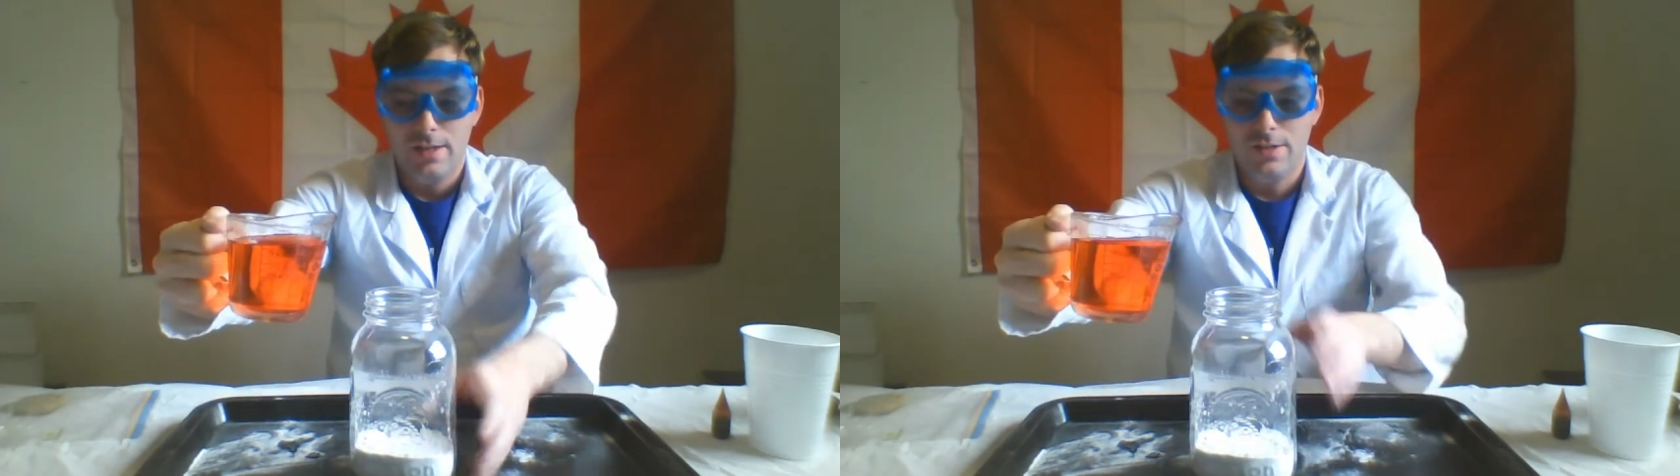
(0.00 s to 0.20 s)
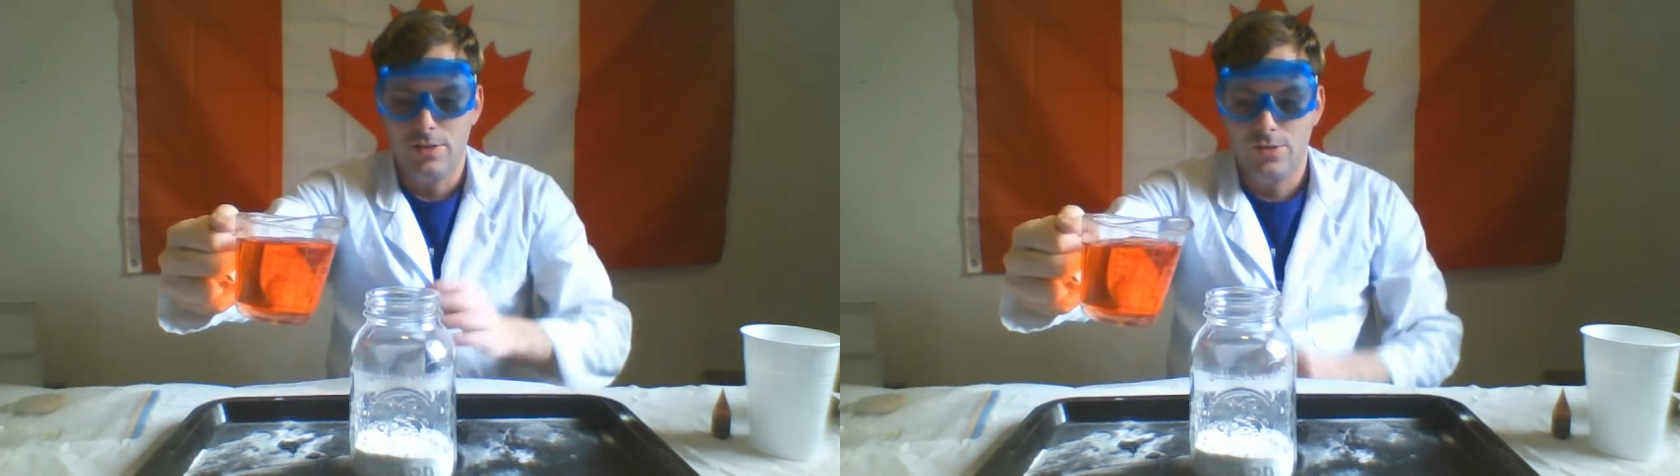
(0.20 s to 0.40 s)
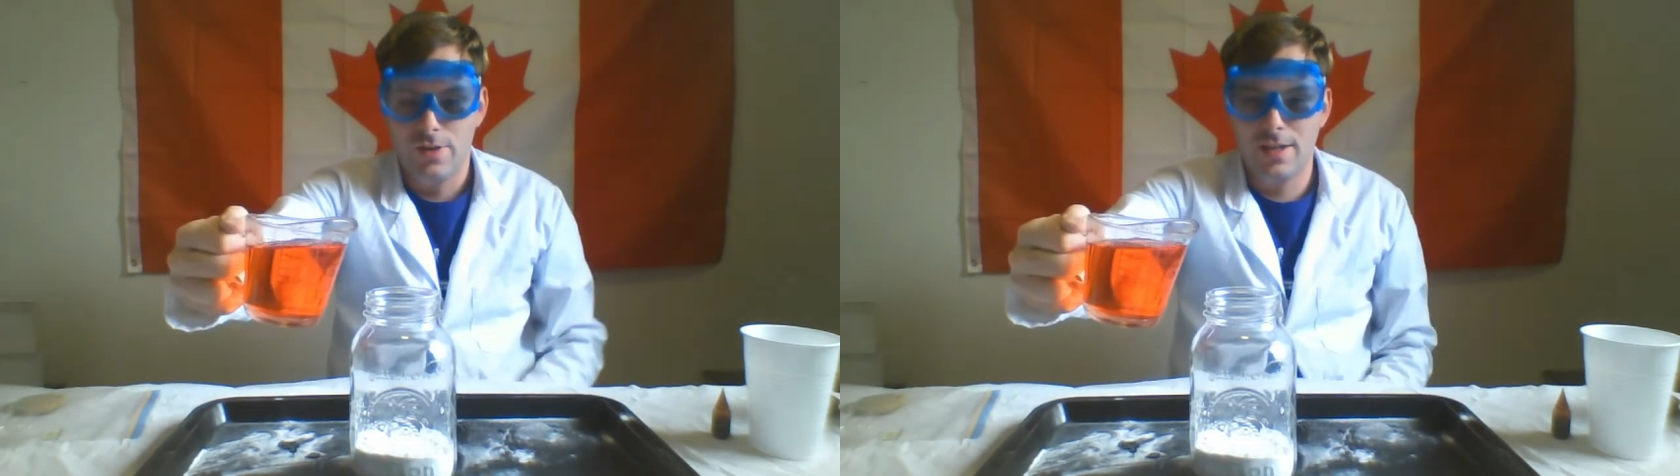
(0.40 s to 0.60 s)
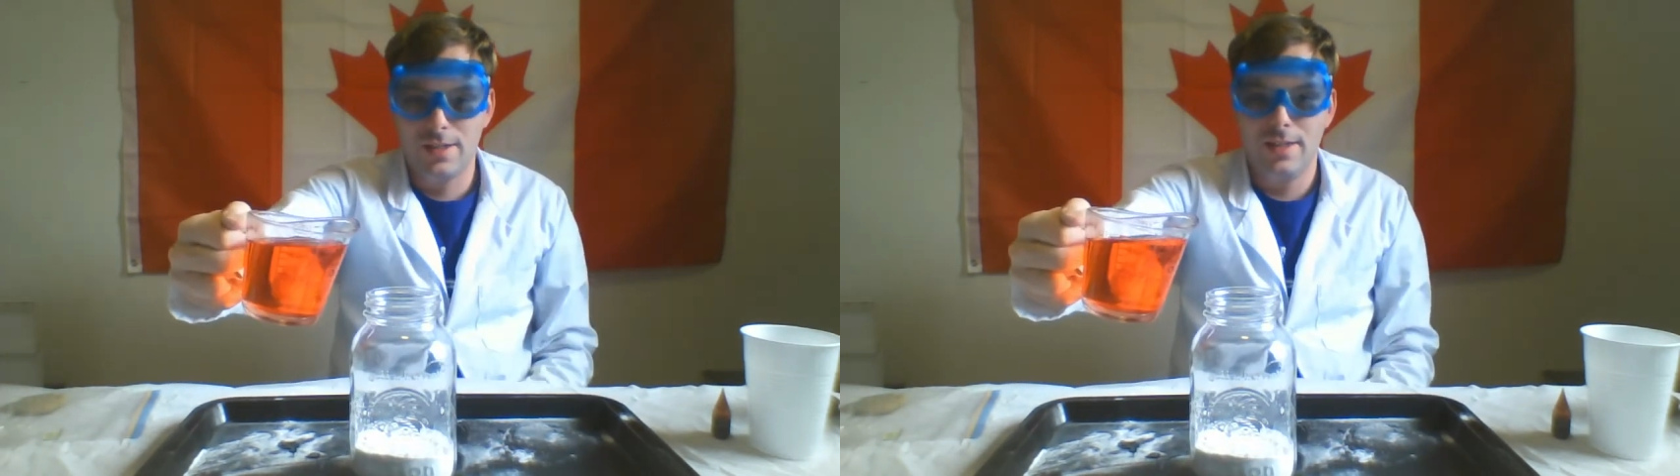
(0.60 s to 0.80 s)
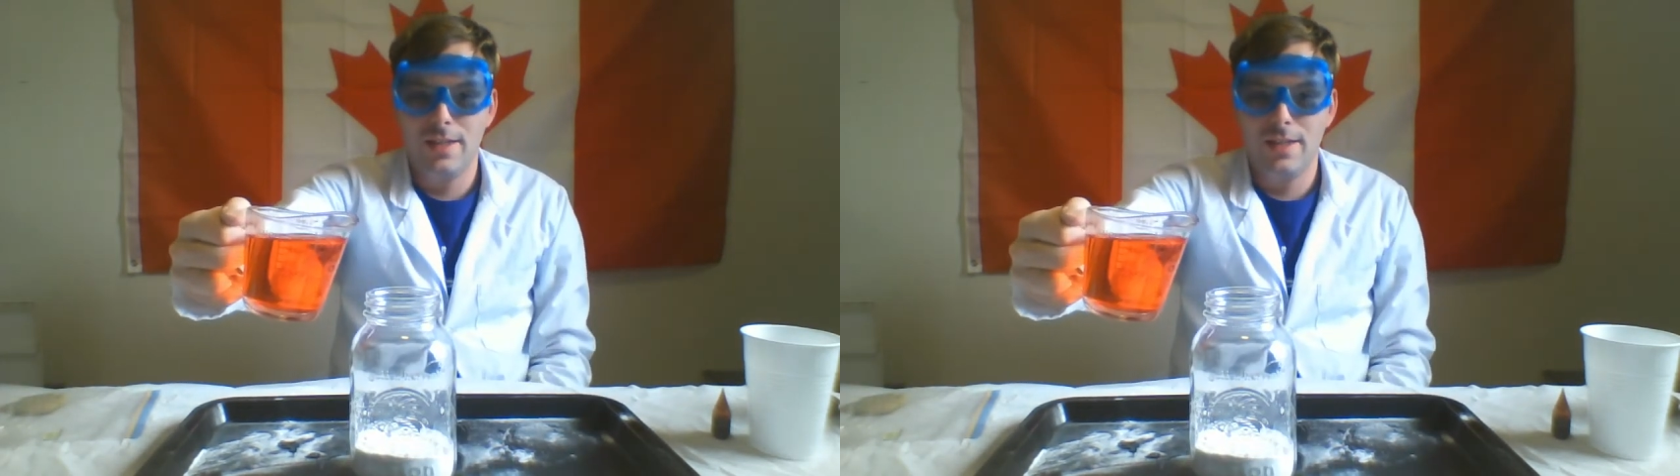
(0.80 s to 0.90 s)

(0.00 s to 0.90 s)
directly